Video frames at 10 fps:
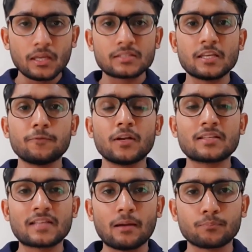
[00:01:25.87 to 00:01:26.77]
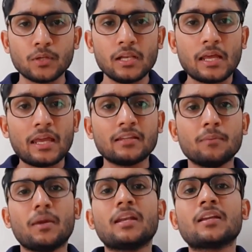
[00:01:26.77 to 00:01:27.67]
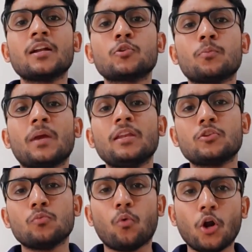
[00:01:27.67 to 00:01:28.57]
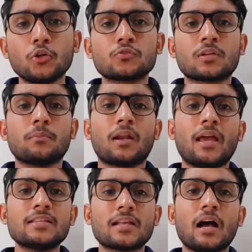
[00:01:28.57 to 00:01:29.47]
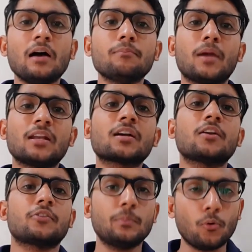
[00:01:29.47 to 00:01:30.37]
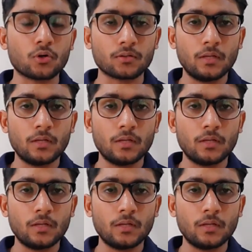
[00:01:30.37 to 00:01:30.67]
Say for example, in the medical domain, you want to summarize a medical report.